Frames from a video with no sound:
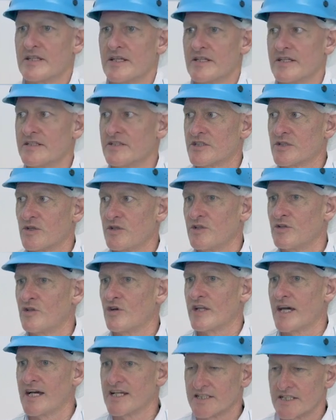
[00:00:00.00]
and so you're
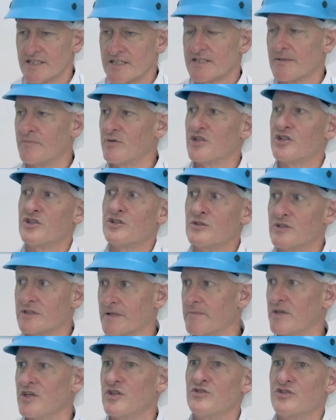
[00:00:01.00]
not asking someone to do
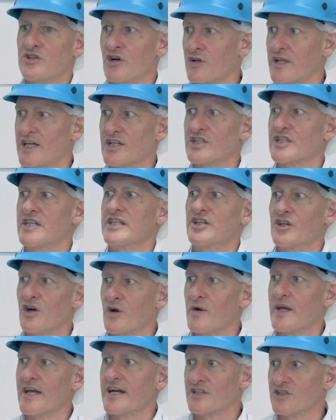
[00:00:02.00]
something you don't actually
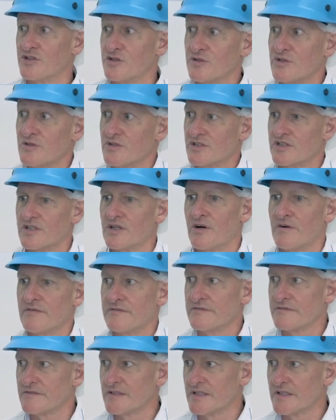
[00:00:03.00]
know how to do yourself.